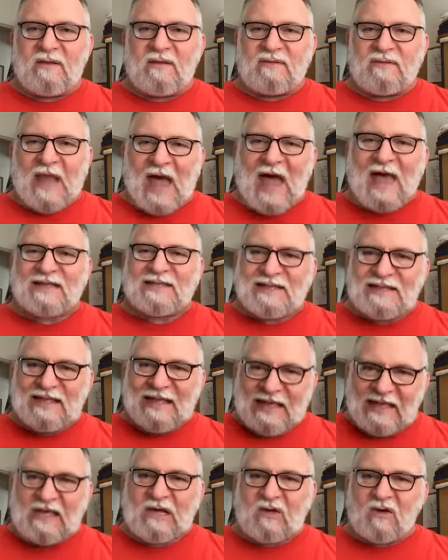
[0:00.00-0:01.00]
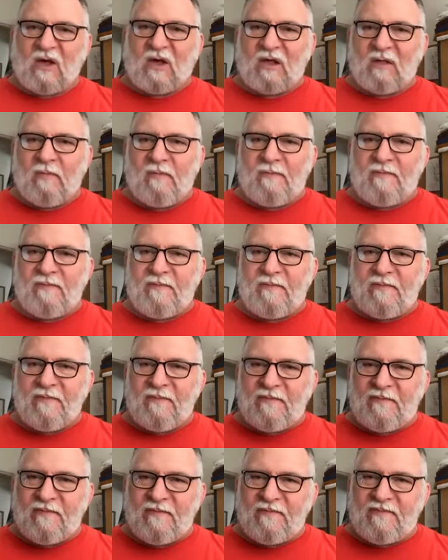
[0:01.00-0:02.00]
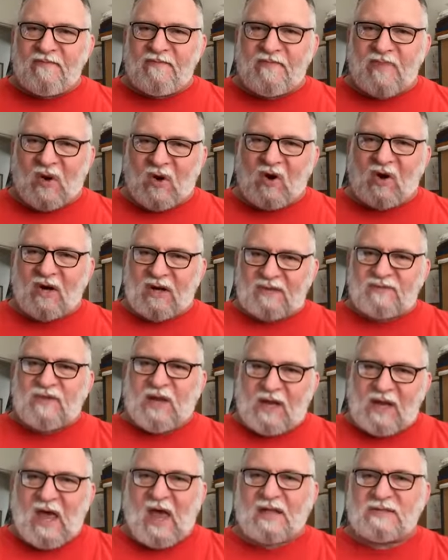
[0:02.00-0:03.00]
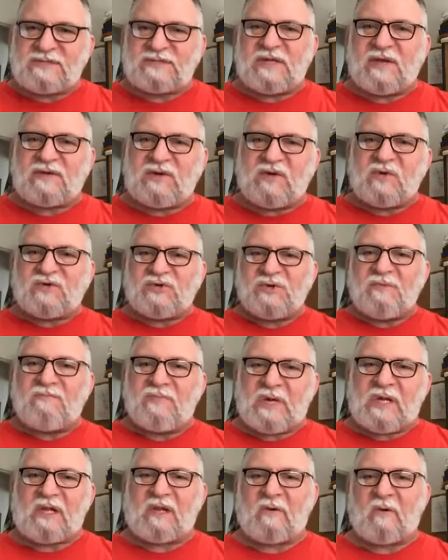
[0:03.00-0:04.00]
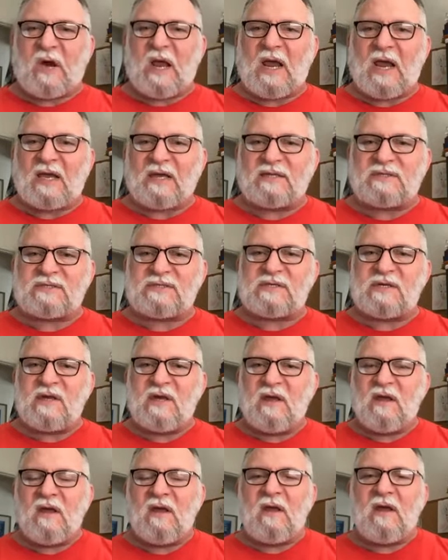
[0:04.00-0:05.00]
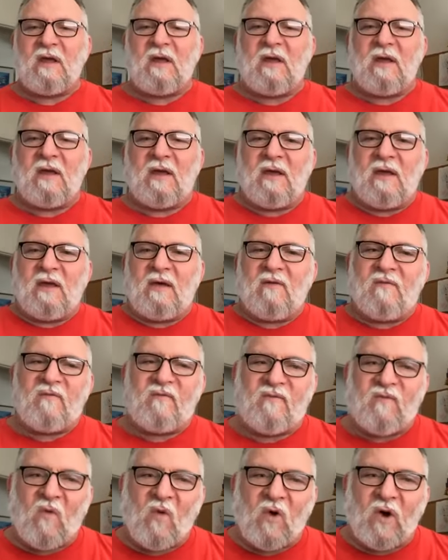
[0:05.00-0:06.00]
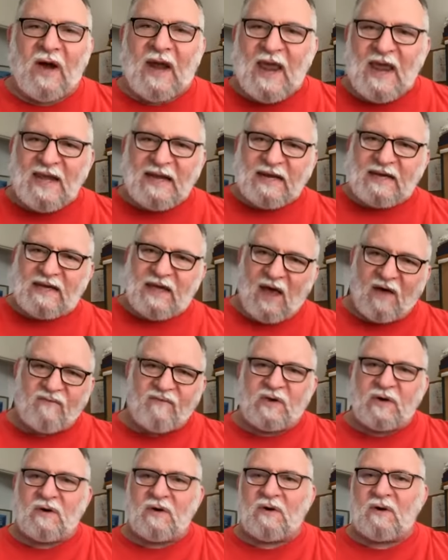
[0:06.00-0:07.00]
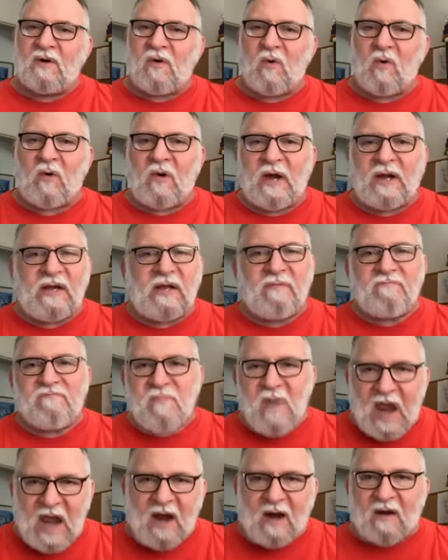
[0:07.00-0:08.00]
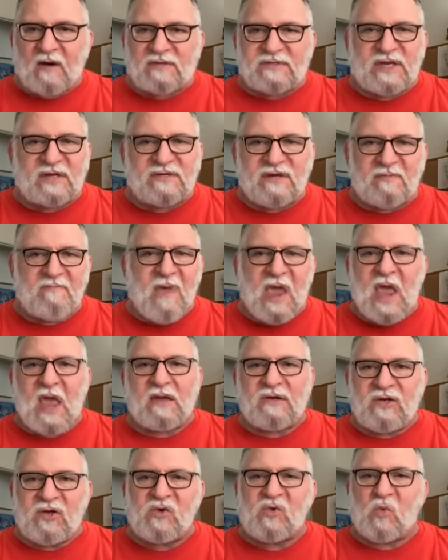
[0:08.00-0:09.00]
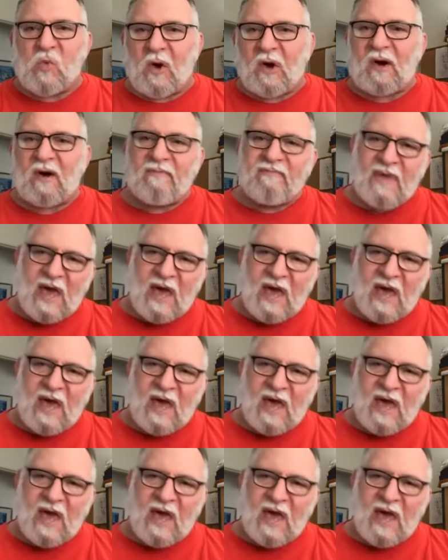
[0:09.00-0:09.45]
not legal per the Constitution Bill of Rights for any governor or any mayor to demand you wear a